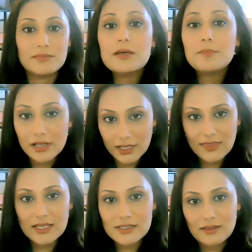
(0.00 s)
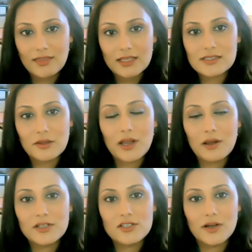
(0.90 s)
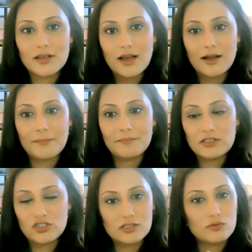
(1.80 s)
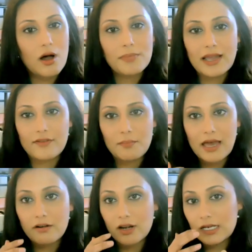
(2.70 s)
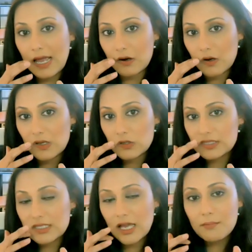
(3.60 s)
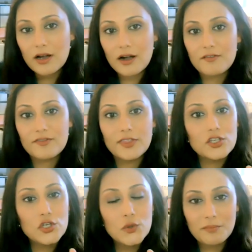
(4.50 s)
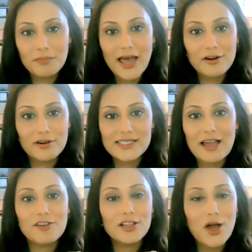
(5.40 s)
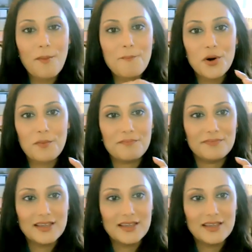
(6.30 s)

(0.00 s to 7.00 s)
Typically, that's the way we do it, just swapping out the battery. Now, some of the newer batteries have a lot more